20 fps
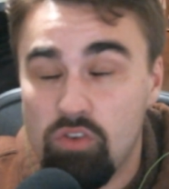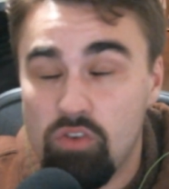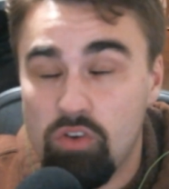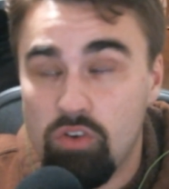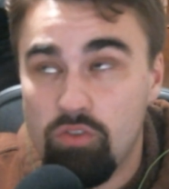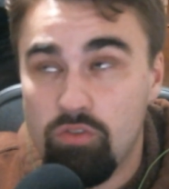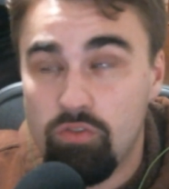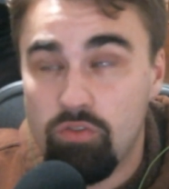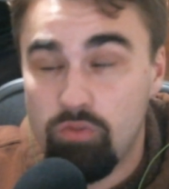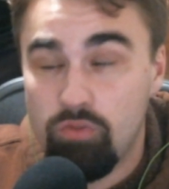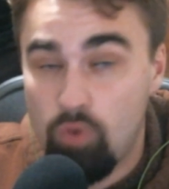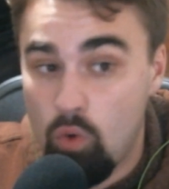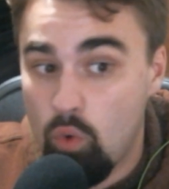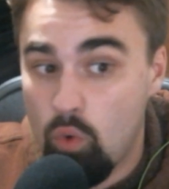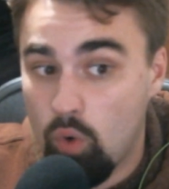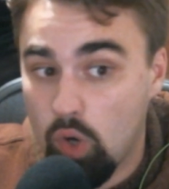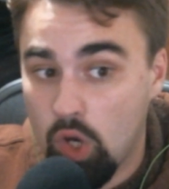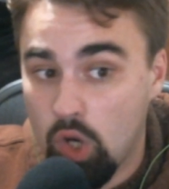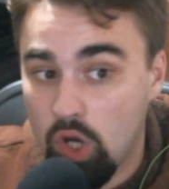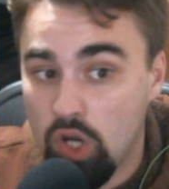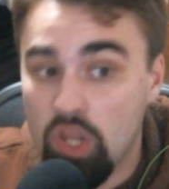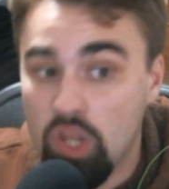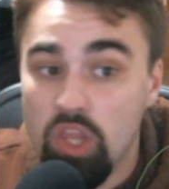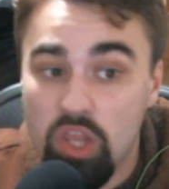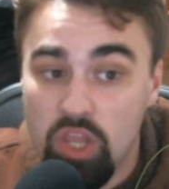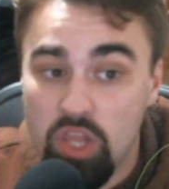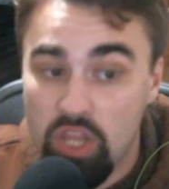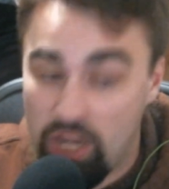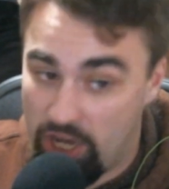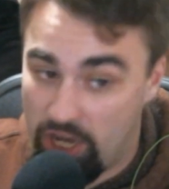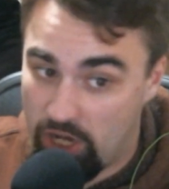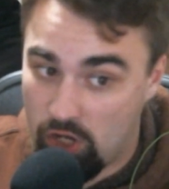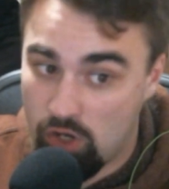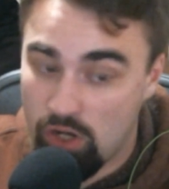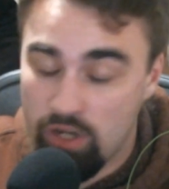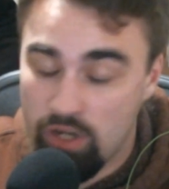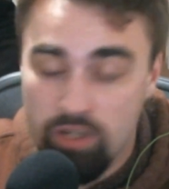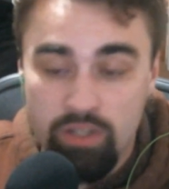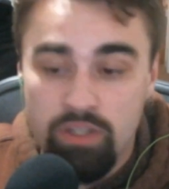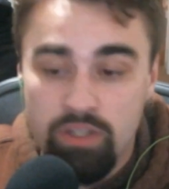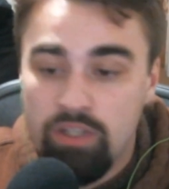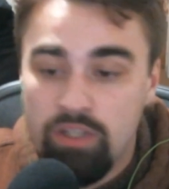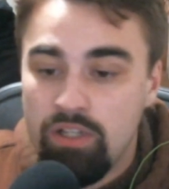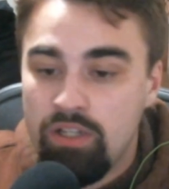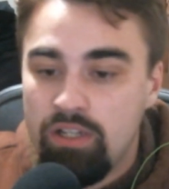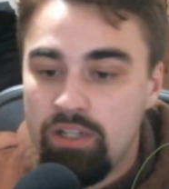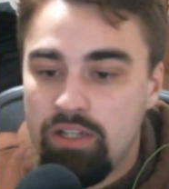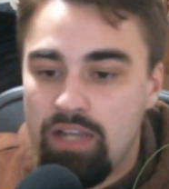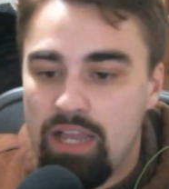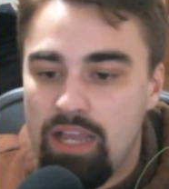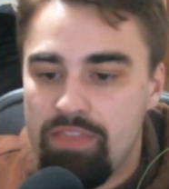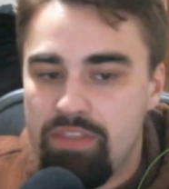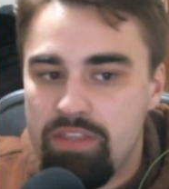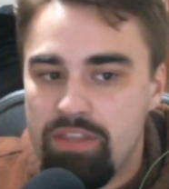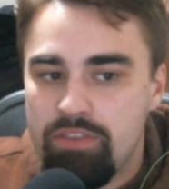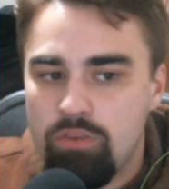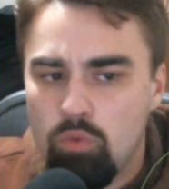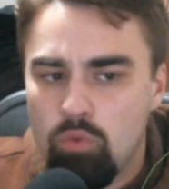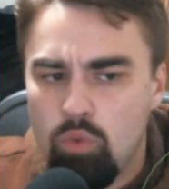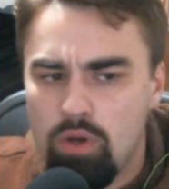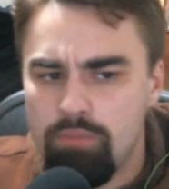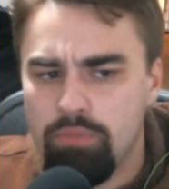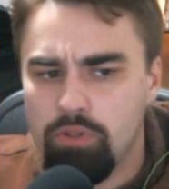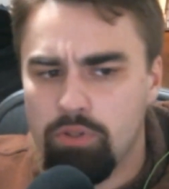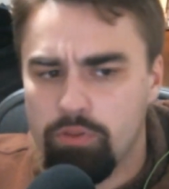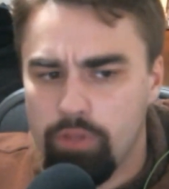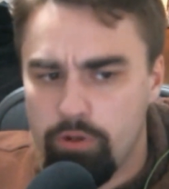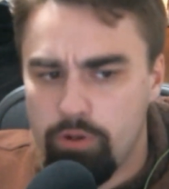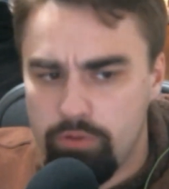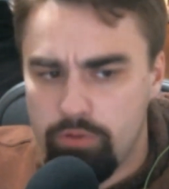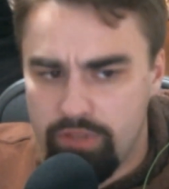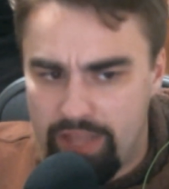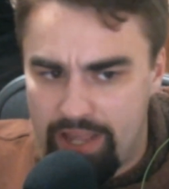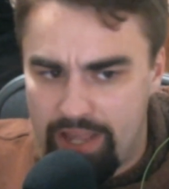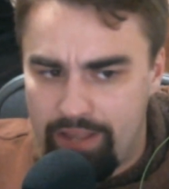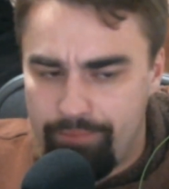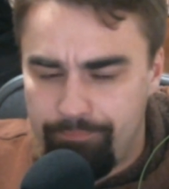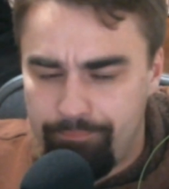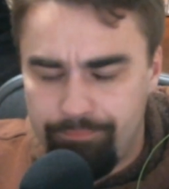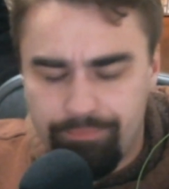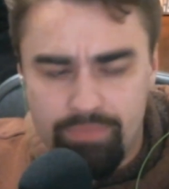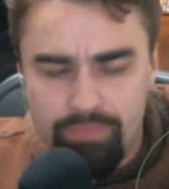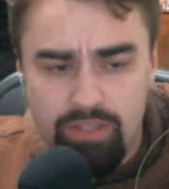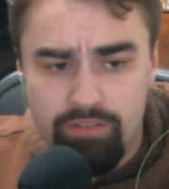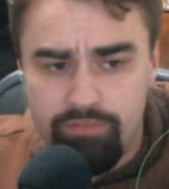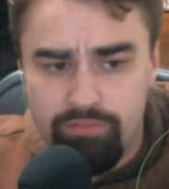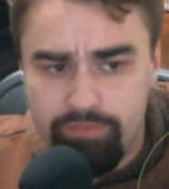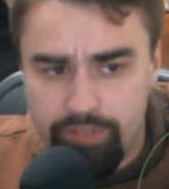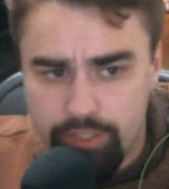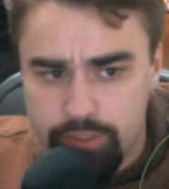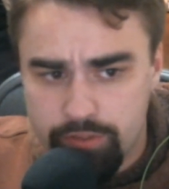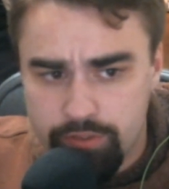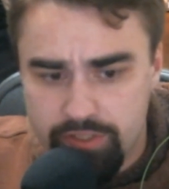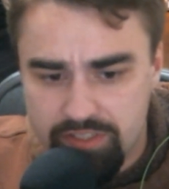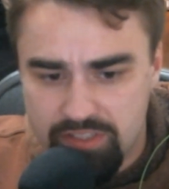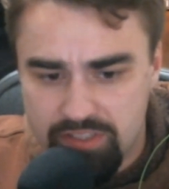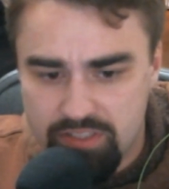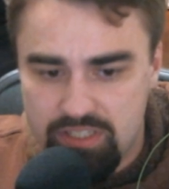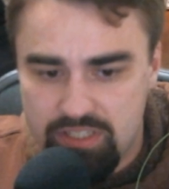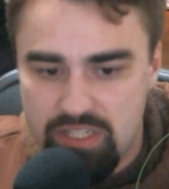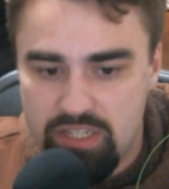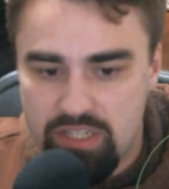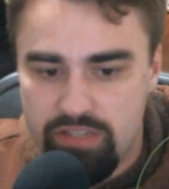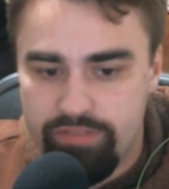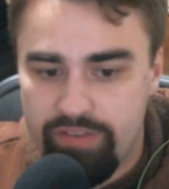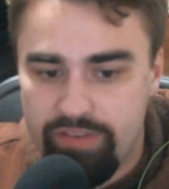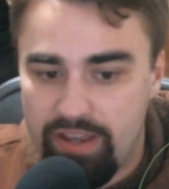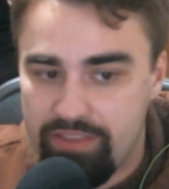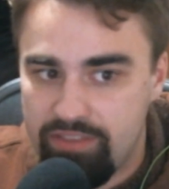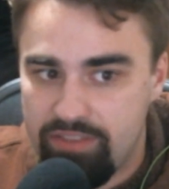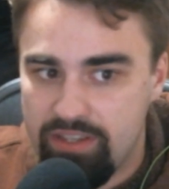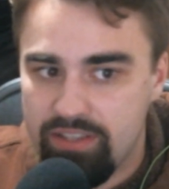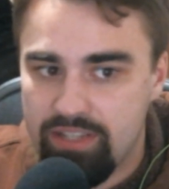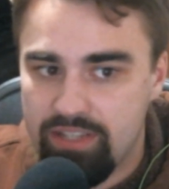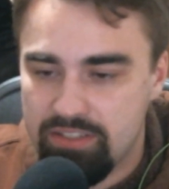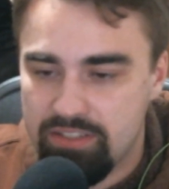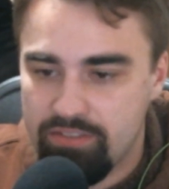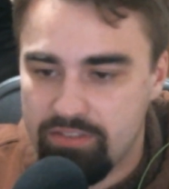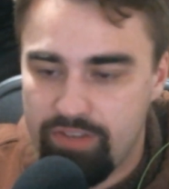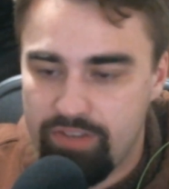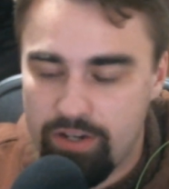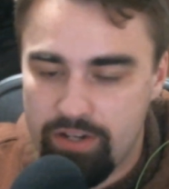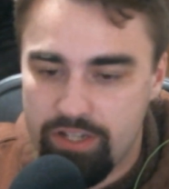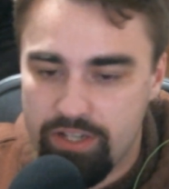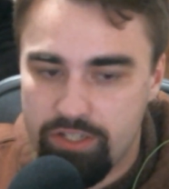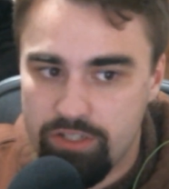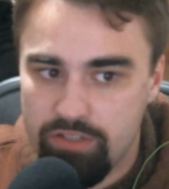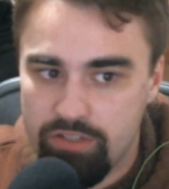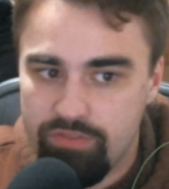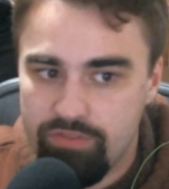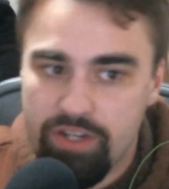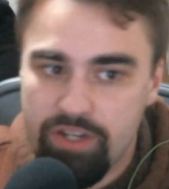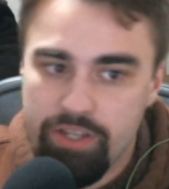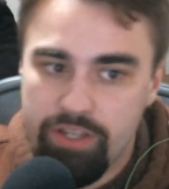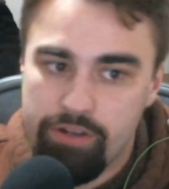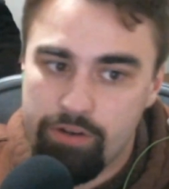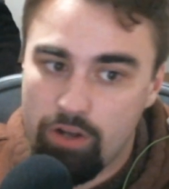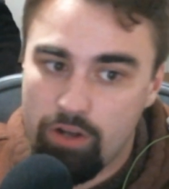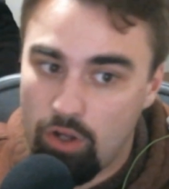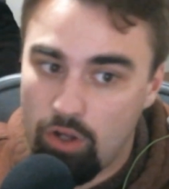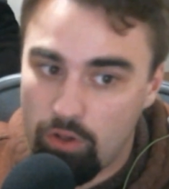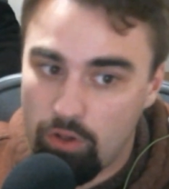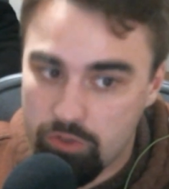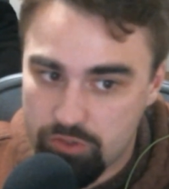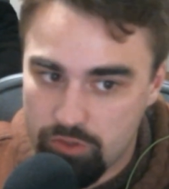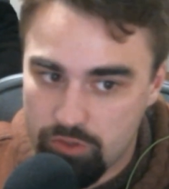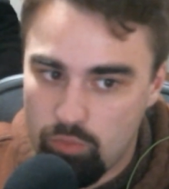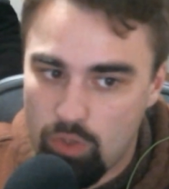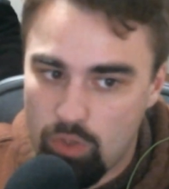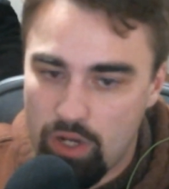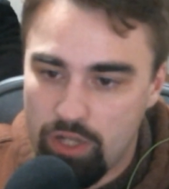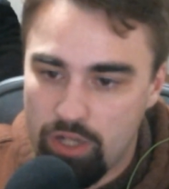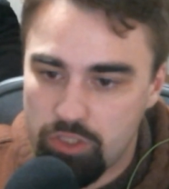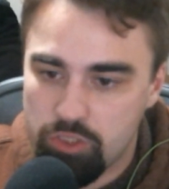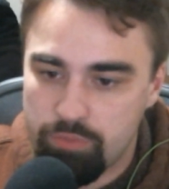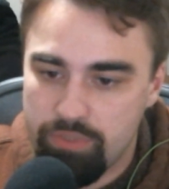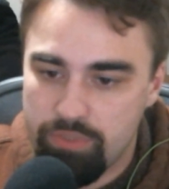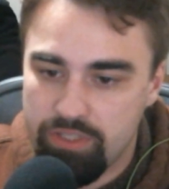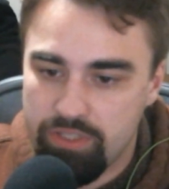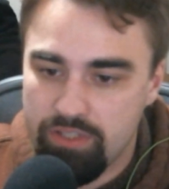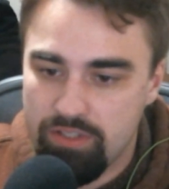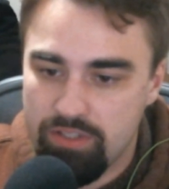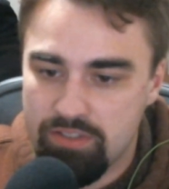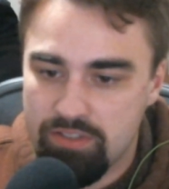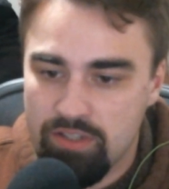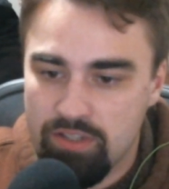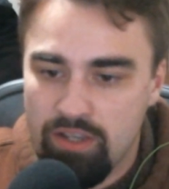for there. And then the one below that, Vigorous Steve, I think that's a very good video to also watch, because